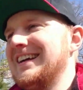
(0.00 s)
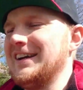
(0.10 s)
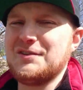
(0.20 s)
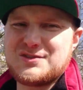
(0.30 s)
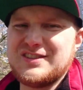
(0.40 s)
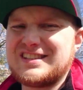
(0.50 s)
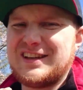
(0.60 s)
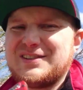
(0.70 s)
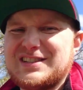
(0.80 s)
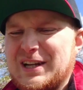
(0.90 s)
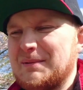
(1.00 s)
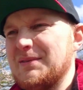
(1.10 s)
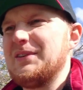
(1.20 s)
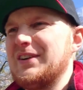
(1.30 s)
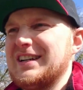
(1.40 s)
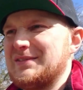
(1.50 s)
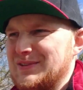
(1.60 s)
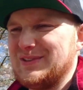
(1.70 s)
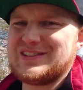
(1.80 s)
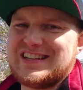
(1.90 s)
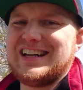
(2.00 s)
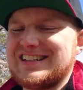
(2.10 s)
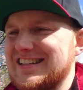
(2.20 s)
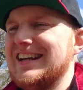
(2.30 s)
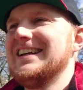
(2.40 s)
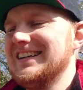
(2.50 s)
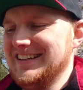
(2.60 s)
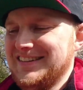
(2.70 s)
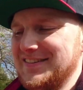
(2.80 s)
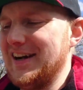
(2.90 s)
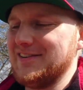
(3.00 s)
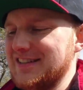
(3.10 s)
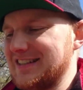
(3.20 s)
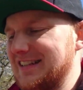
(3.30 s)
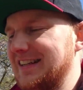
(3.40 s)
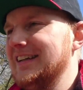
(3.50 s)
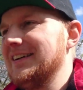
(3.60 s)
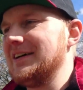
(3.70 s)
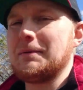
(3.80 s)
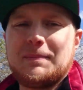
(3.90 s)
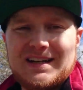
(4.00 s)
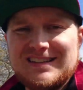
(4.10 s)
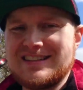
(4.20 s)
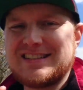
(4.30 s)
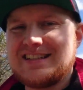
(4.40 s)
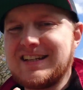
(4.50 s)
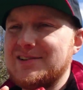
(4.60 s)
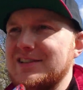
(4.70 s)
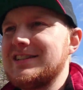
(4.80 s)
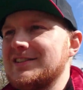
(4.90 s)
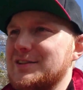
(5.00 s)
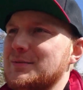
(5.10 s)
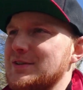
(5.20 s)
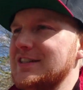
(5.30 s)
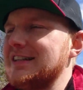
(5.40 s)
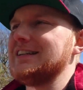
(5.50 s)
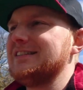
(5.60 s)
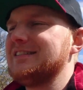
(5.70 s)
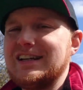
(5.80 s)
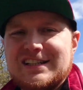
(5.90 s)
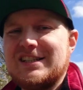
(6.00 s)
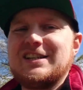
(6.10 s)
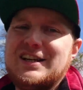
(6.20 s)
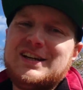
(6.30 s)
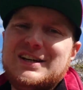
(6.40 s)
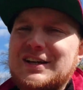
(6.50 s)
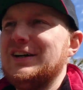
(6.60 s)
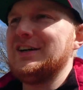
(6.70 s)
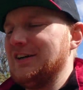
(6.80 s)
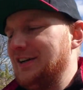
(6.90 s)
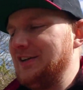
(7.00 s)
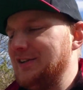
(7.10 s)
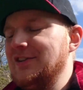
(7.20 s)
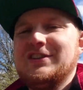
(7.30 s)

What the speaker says: And also this 1000's gonna be very difficult to catch in 3 hours. But back in the 6 hours community days, under